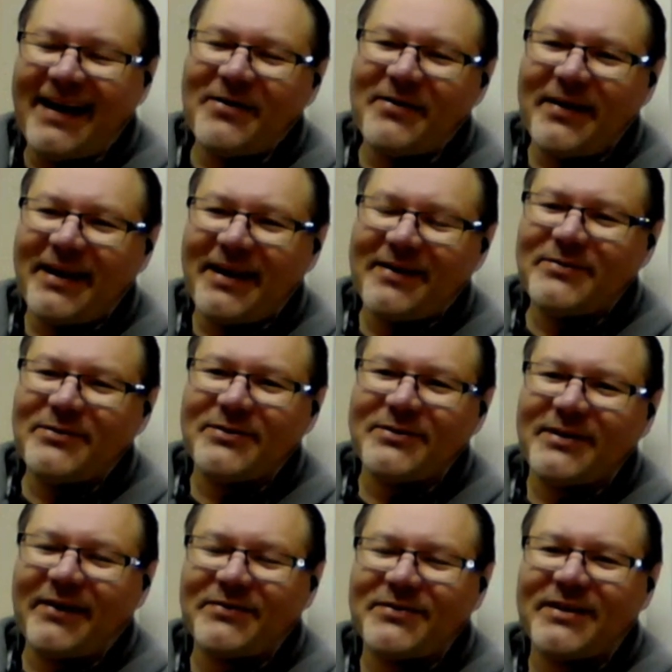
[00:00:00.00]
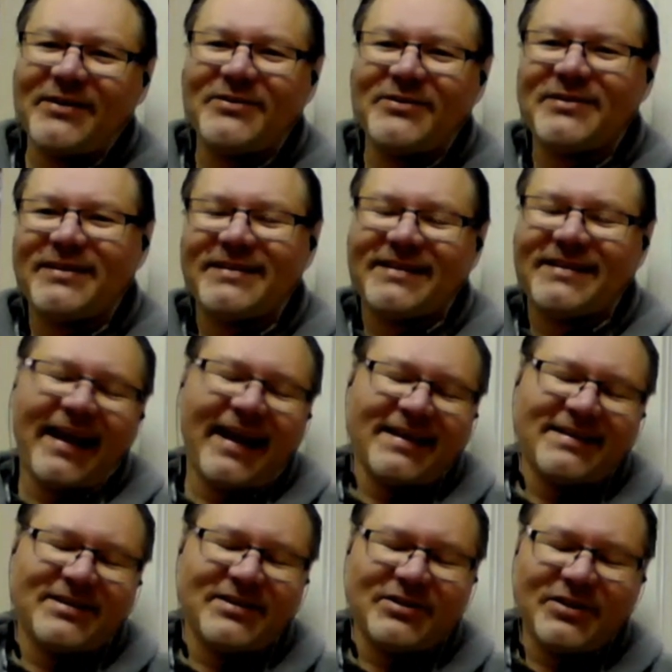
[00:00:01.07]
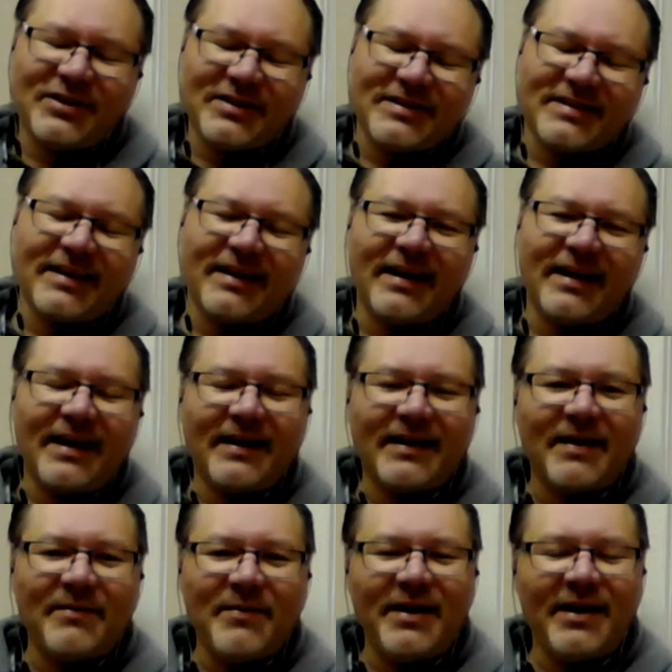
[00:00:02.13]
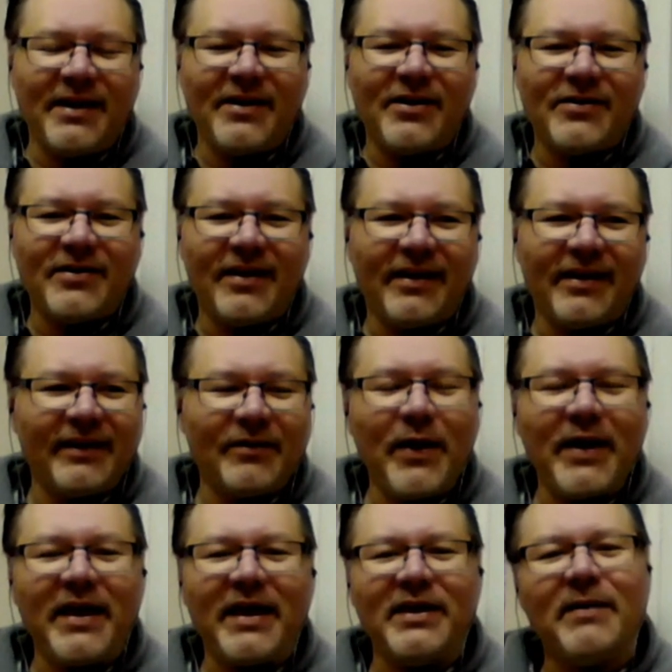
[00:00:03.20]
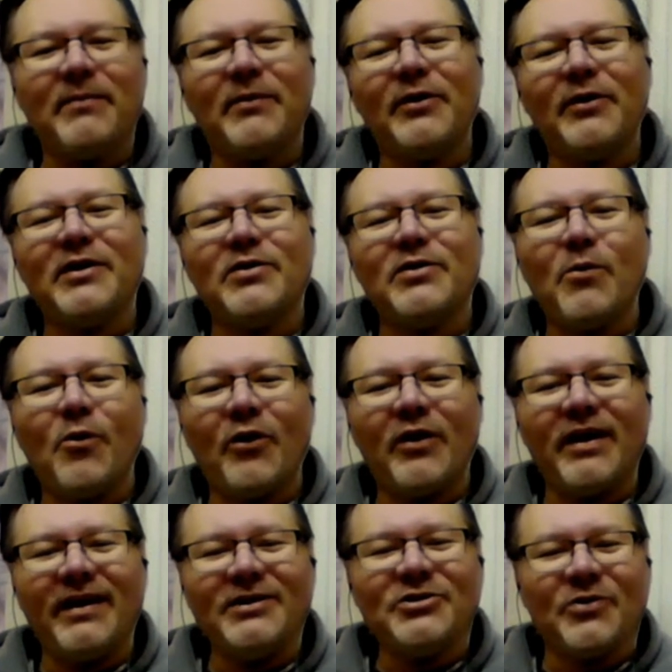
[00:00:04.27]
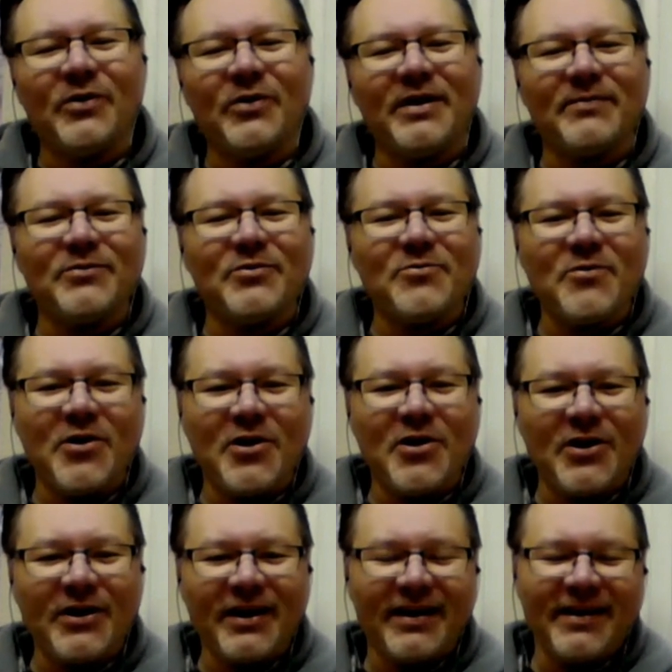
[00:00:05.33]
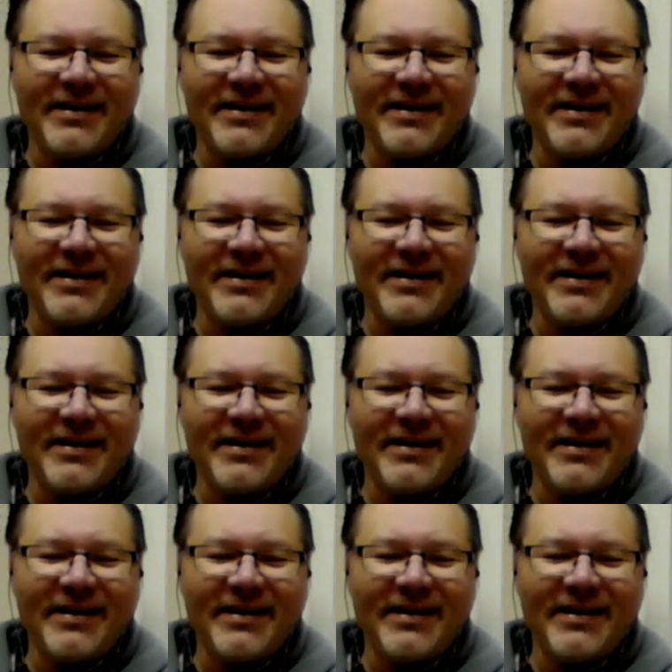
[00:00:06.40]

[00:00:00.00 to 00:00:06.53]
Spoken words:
When it comes to soft skills, I guess it's just coming in and waking up early in the morning, showing up to work,